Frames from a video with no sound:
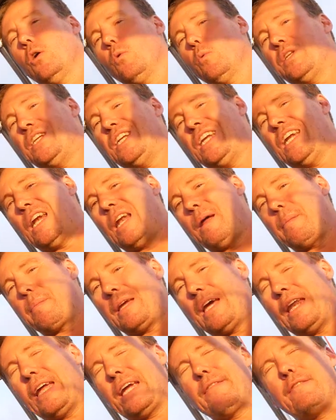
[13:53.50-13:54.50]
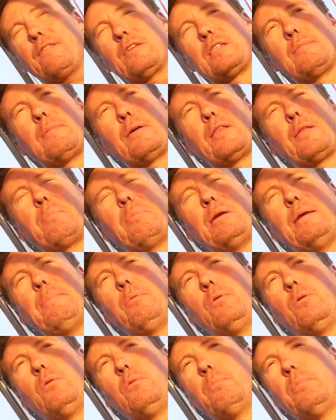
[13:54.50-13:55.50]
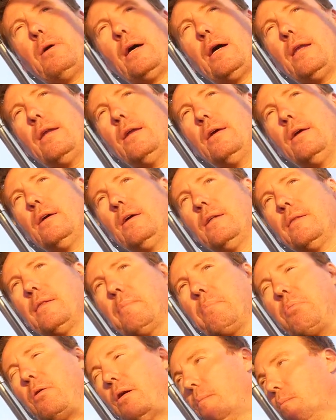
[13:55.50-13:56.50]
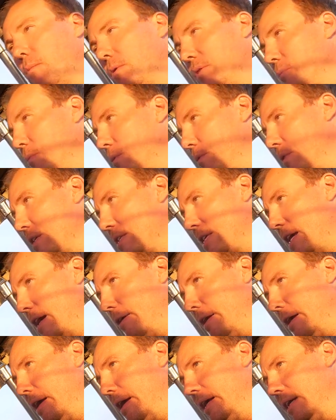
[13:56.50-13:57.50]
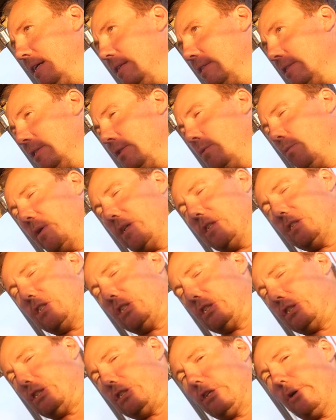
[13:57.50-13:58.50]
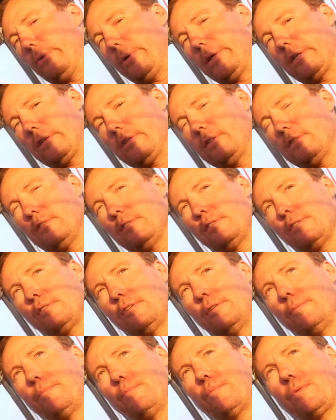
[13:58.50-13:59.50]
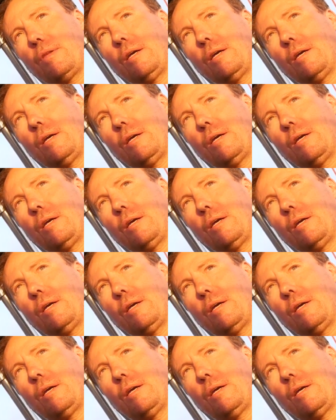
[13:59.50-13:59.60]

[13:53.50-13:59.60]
We did end up getting it for some other people, but the problem with, with this area is, is the winds are just so inconsistent.